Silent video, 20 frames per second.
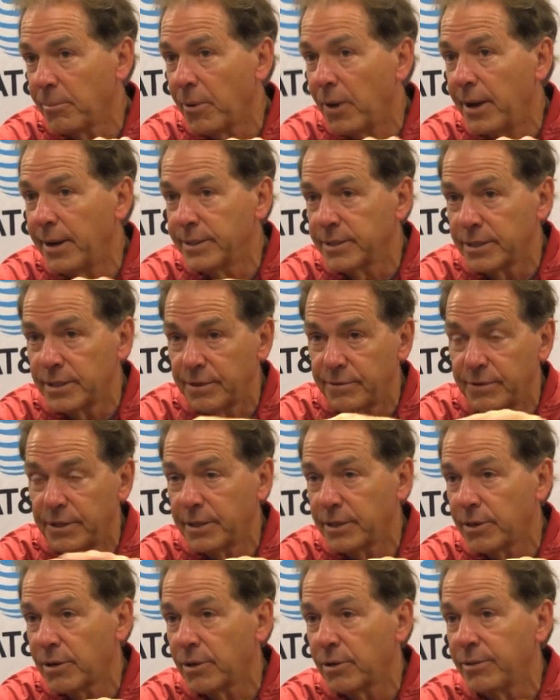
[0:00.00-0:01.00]
positive and
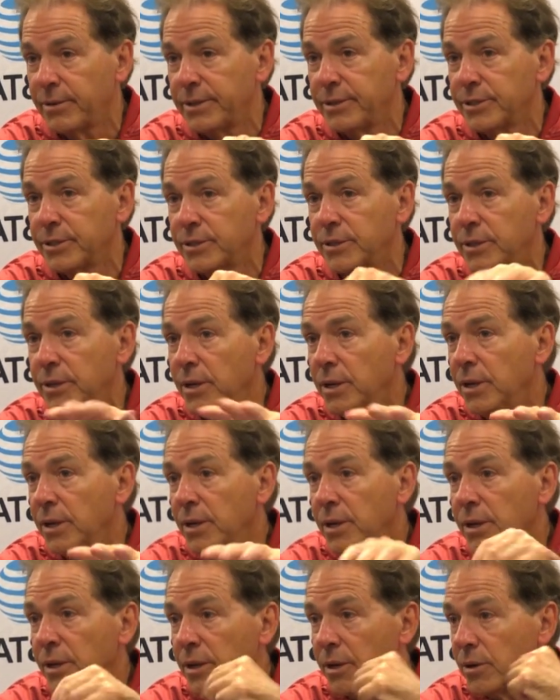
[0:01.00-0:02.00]
encouraging,
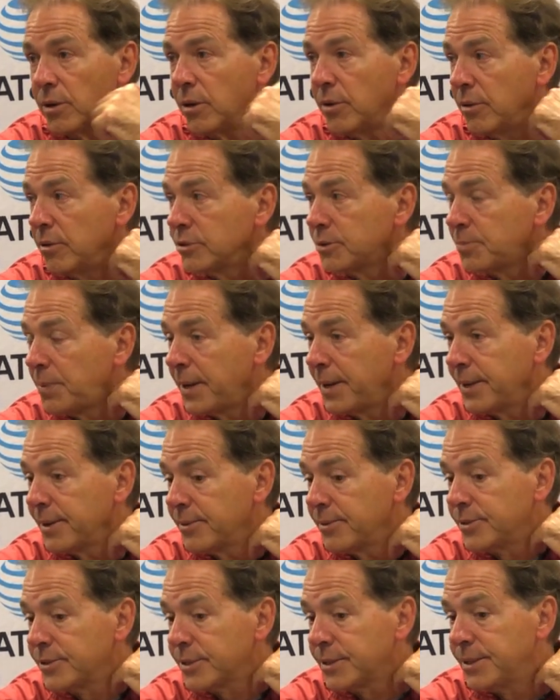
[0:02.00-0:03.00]
those players.